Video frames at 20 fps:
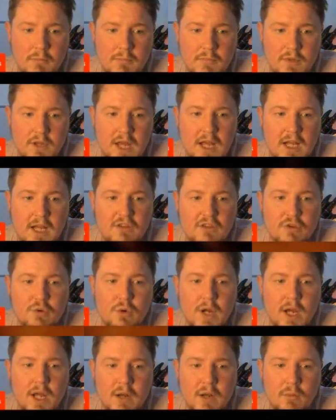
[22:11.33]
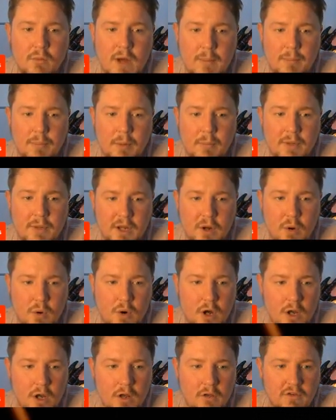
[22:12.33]
Yeah, let's go ahead and wrap up Nico
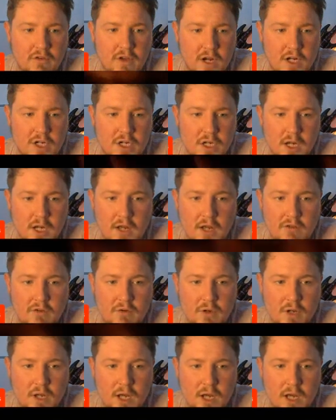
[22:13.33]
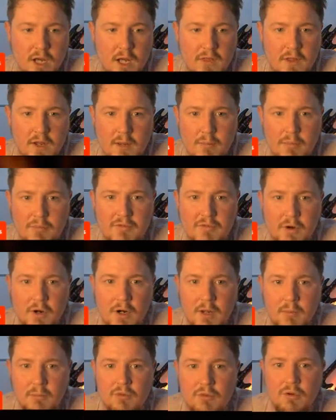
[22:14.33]
Collins, actually, guys. I think I prefer
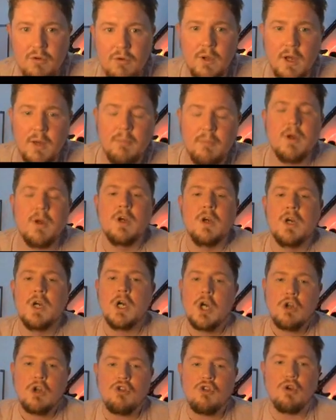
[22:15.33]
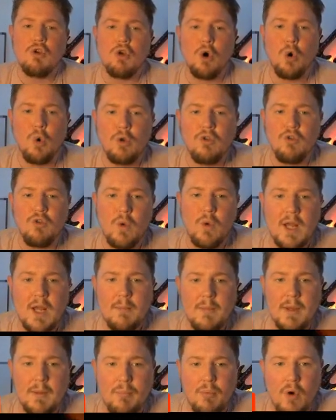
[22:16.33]
him to old Dwayne
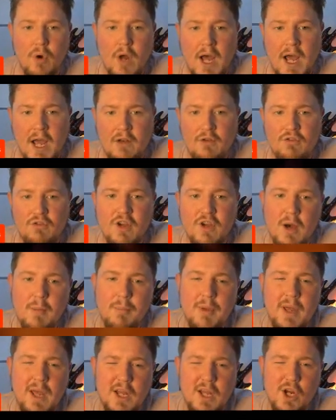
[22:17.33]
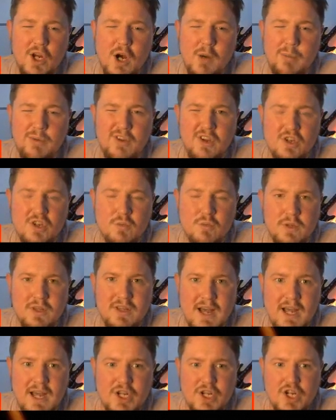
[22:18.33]
McBride, who's got a bit of competition with
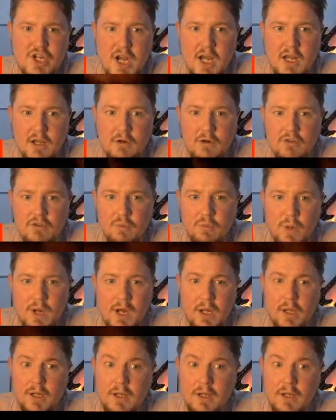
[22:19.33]
Ty Chandler as well.